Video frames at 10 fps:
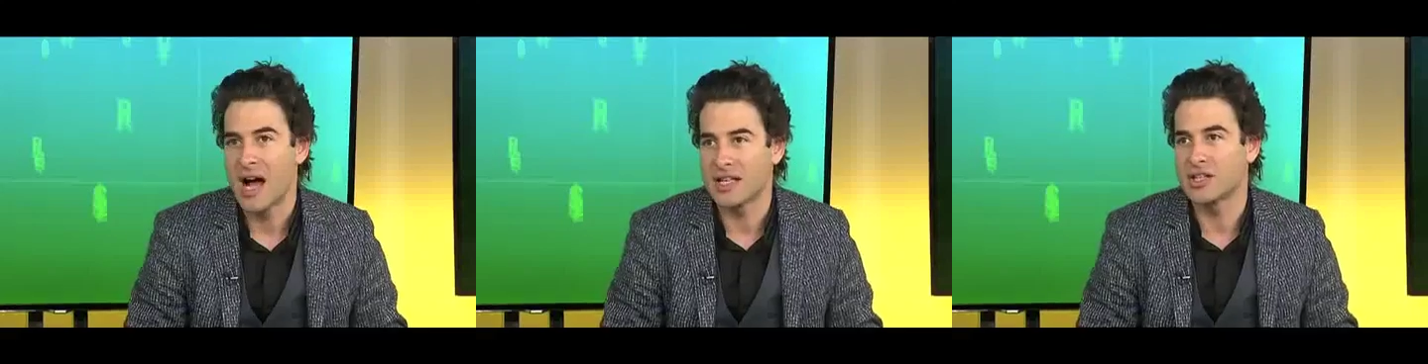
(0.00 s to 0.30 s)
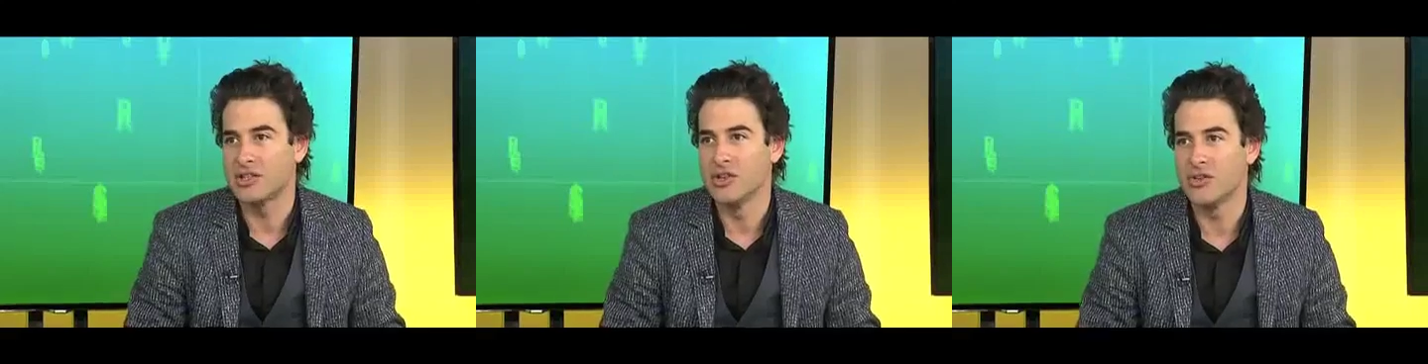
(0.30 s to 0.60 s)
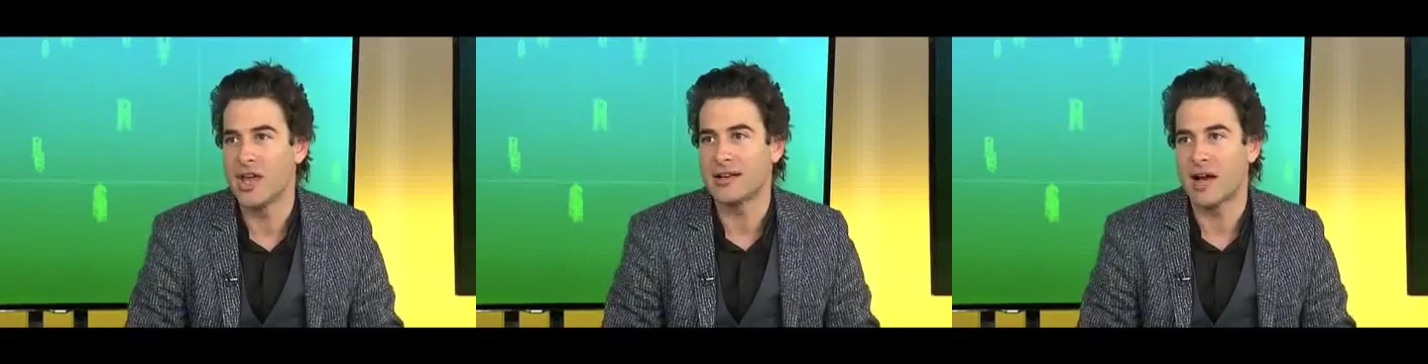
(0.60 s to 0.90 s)
I just
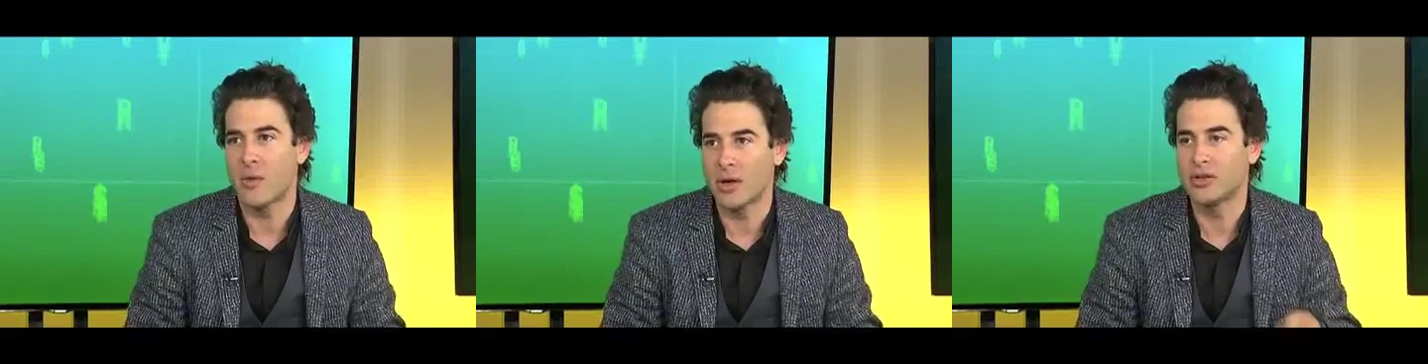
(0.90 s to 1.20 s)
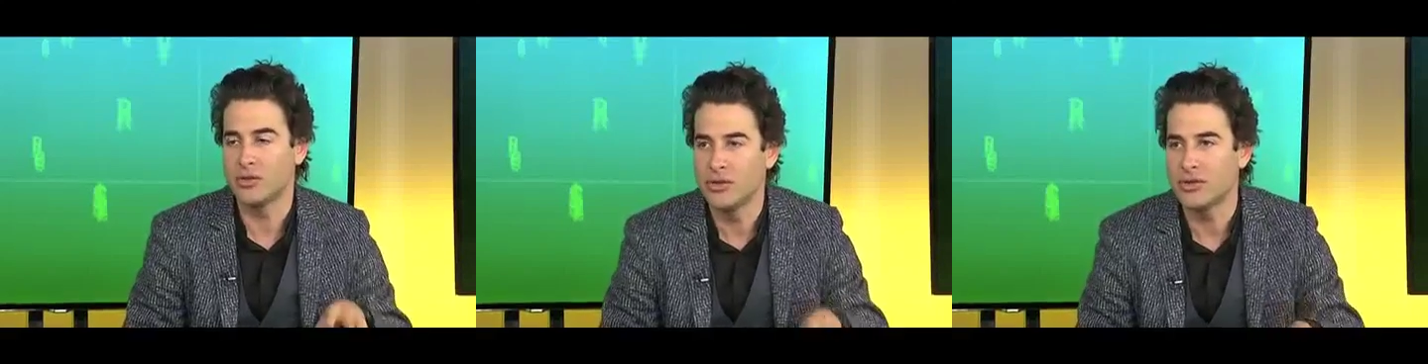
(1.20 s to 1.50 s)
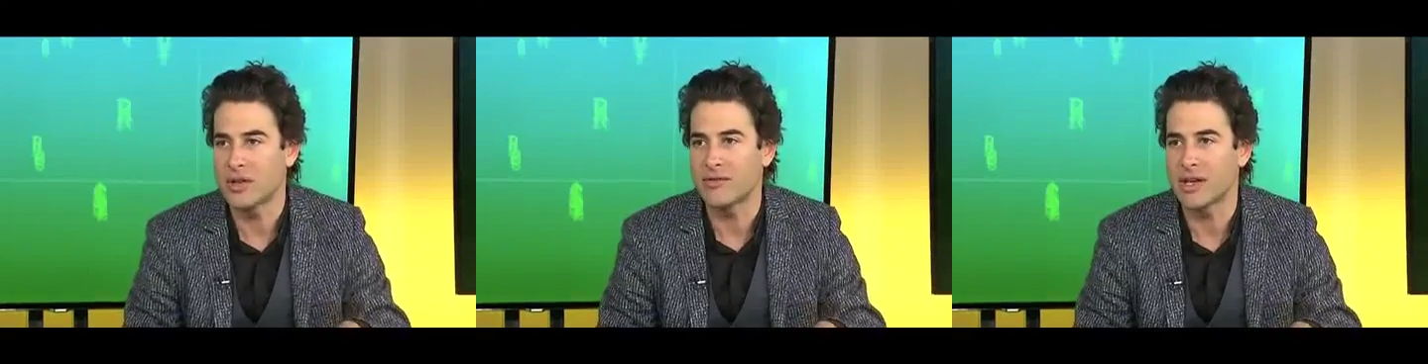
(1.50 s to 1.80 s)
knew that I wanted to
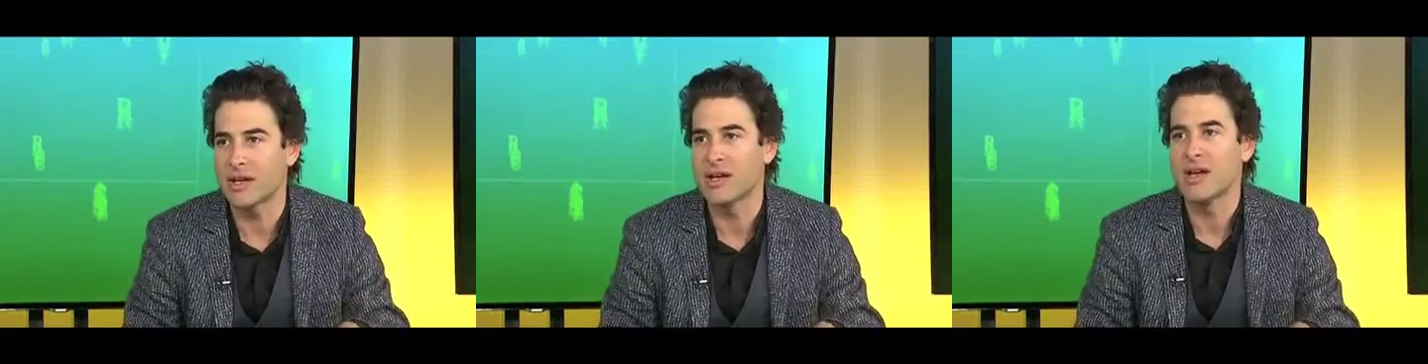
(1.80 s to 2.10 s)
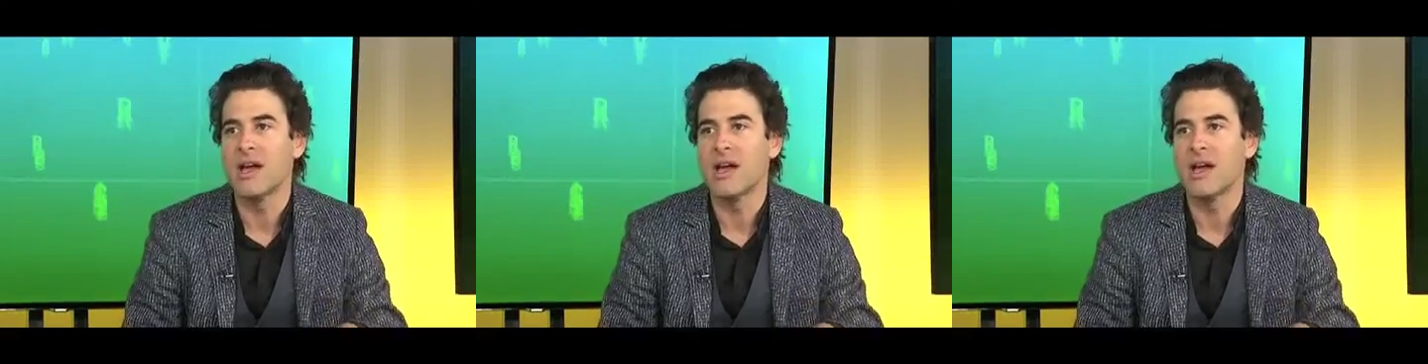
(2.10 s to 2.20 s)
do something.